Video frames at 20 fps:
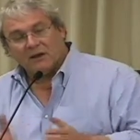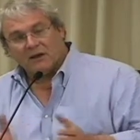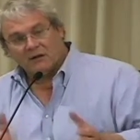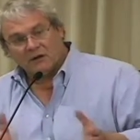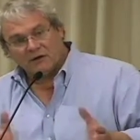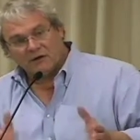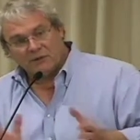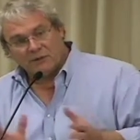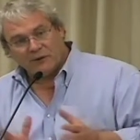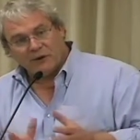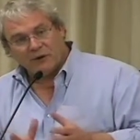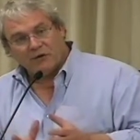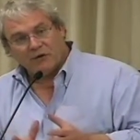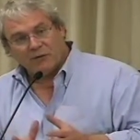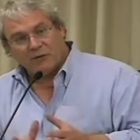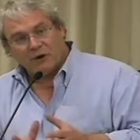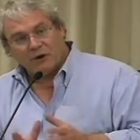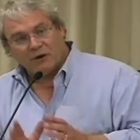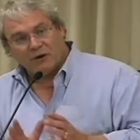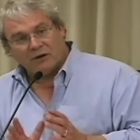Let's be good
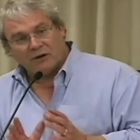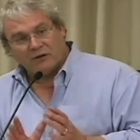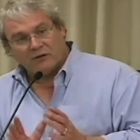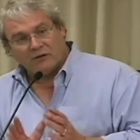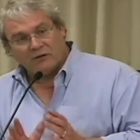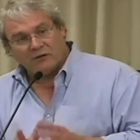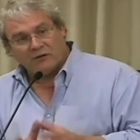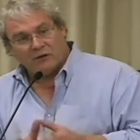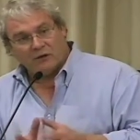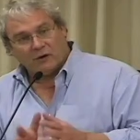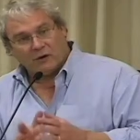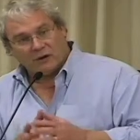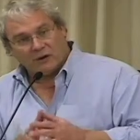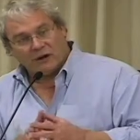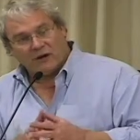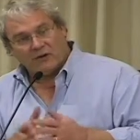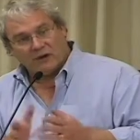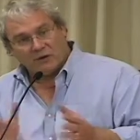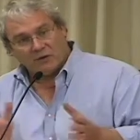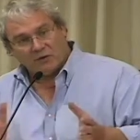partners on
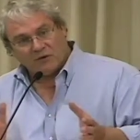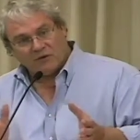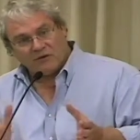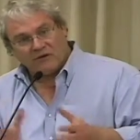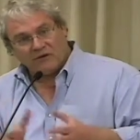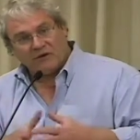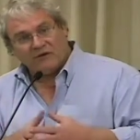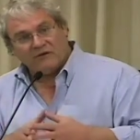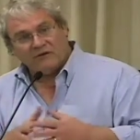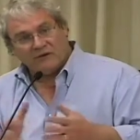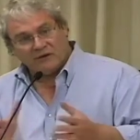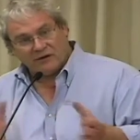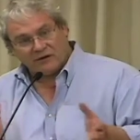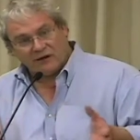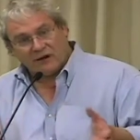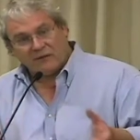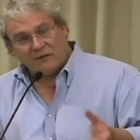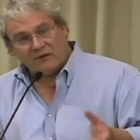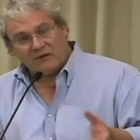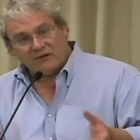how that proceeds, the
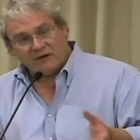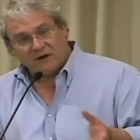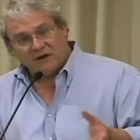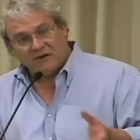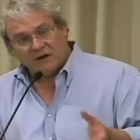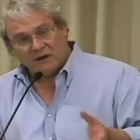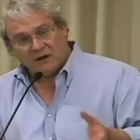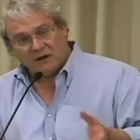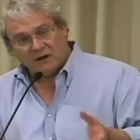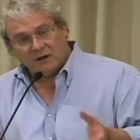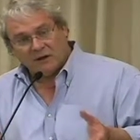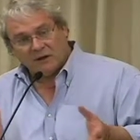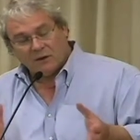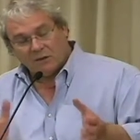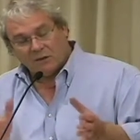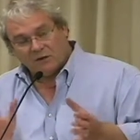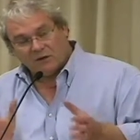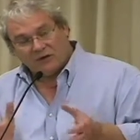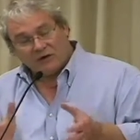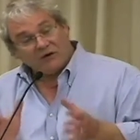timing of how that
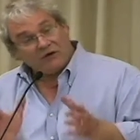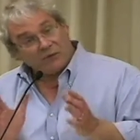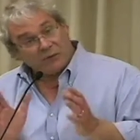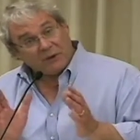proceeds.